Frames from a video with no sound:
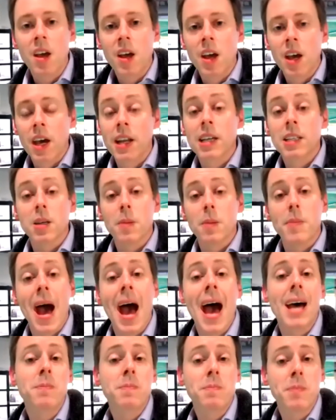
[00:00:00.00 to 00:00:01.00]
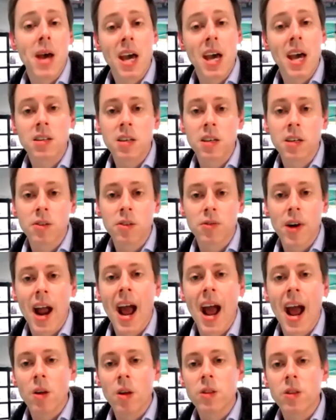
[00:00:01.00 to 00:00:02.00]
and has a patent pending for
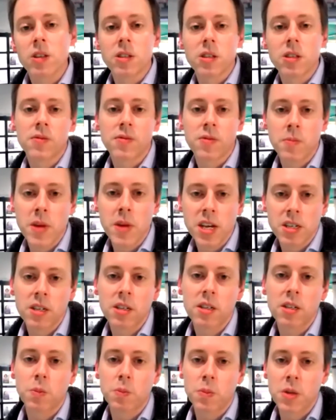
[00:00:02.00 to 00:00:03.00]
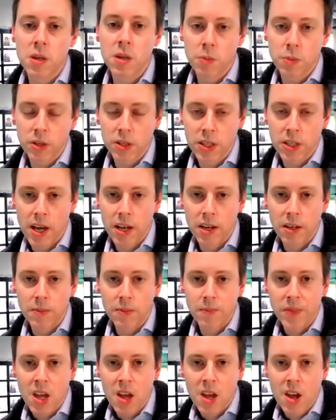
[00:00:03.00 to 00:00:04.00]
how this information is being presented.
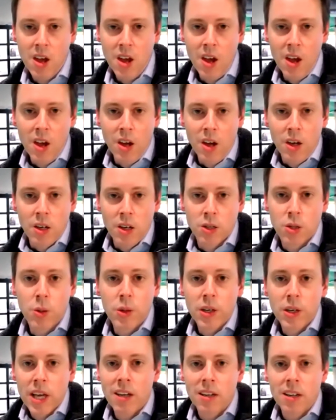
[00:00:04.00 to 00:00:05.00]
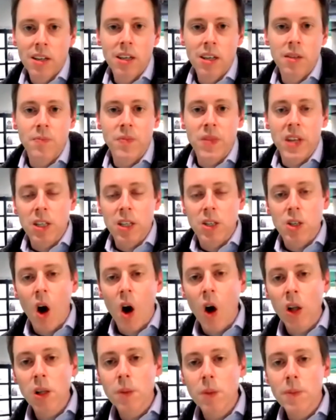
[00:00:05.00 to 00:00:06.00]
So, again, it, it's
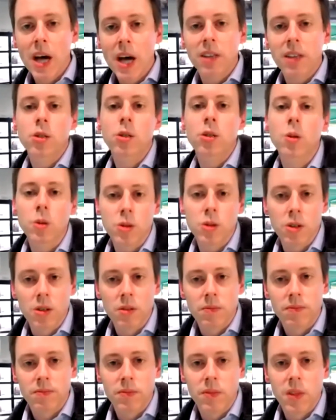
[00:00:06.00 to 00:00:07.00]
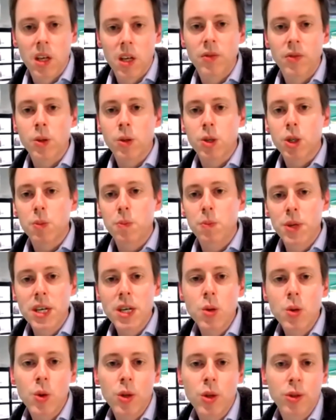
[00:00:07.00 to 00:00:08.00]
all about the user. If you
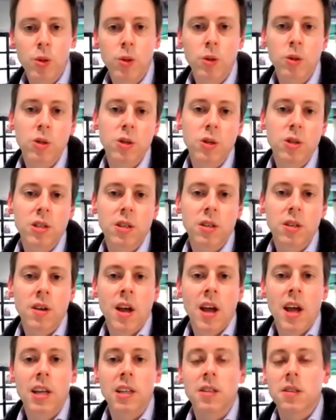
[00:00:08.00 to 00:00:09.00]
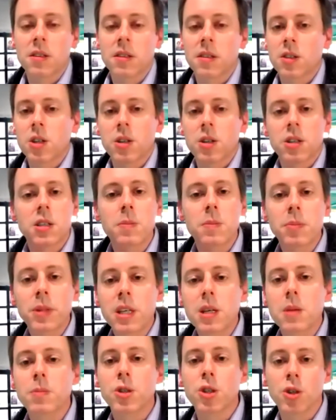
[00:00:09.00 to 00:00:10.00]
speak with users and just
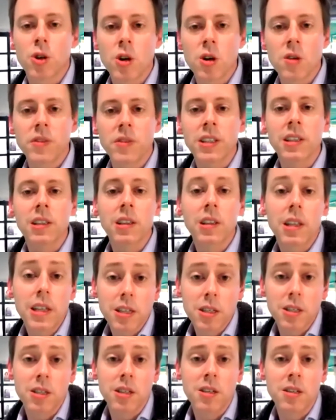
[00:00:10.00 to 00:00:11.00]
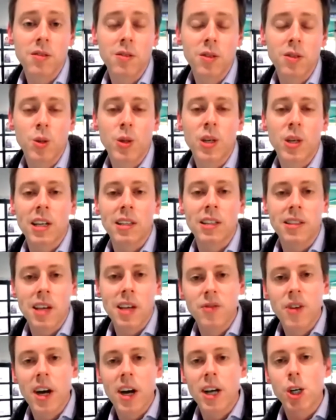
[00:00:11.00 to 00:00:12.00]
simply observe and listen, you can
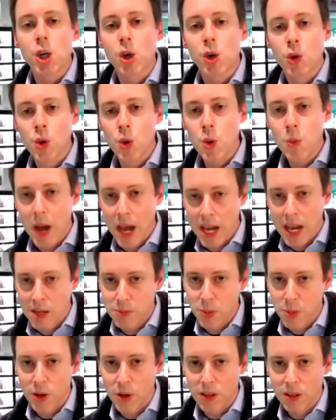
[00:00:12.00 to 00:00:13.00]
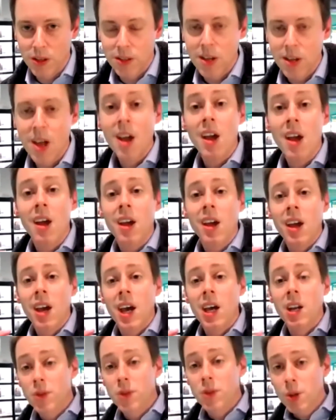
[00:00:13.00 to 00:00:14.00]
identify true pain points.
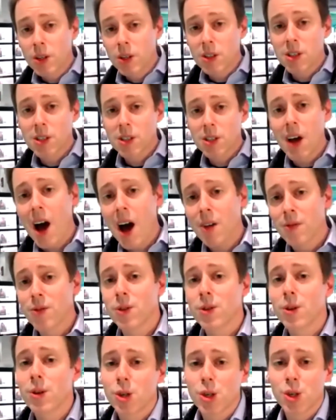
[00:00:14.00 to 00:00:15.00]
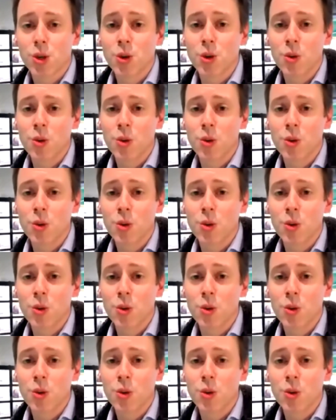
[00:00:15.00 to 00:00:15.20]
And if you can solve for those true